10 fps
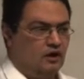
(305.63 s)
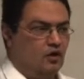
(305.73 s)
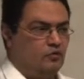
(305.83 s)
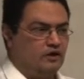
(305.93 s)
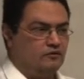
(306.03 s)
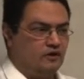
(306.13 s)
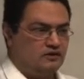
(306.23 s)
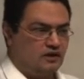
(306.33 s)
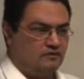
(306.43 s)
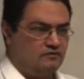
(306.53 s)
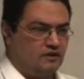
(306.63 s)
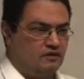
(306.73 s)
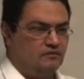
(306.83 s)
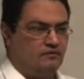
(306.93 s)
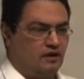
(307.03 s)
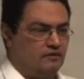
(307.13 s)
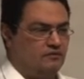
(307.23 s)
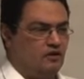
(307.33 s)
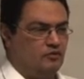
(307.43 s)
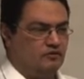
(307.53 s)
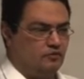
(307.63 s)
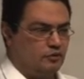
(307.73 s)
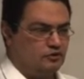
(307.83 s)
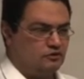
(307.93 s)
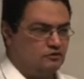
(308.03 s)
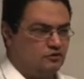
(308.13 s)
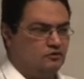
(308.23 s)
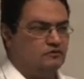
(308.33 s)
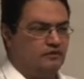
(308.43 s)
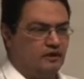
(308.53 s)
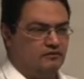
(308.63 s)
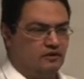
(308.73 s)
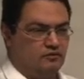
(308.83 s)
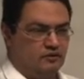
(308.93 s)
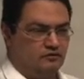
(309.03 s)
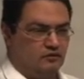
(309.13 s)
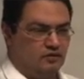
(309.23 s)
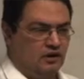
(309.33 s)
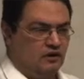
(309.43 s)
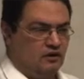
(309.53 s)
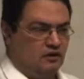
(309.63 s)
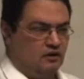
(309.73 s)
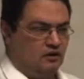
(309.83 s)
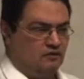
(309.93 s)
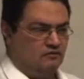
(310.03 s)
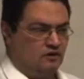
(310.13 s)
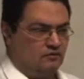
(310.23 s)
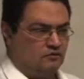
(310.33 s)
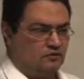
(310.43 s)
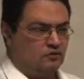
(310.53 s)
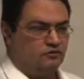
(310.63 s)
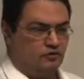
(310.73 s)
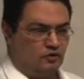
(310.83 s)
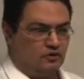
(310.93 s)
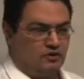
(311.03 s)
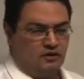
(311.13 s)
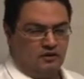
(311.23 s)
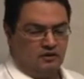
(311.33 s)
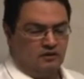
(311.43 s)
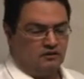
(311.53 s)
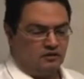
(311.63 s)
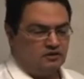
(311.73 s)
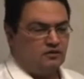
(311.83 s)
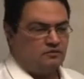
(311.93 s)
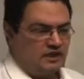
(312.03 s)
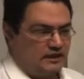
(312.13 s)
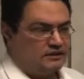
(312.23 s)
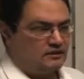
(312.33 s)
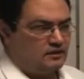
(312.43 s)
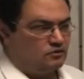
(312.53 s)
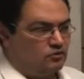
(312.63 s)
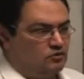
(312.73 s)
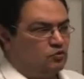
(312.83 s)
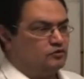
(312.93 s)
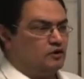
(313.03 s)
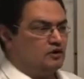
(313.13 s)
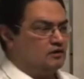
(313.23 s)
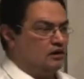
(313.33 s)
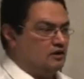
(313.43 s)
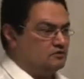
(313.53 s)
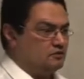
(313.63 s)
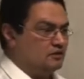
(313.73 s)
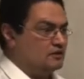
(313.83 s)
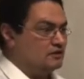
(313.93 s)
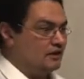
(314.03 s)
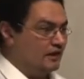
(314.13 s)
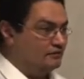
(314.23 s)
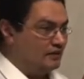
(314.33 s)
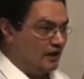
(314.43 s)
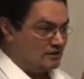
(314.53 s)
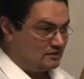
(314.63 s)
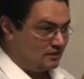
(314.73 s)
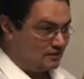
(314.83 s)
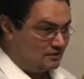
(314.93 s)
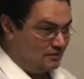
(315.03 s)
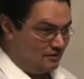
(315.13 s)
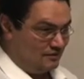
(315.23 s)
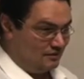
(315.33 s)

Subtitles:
How many for SIMV? 5. How many for pressure control? 5. How many for volume control? 4. The reason I'm saying that is that when you move to another hospital, it doesn't have the asterisks.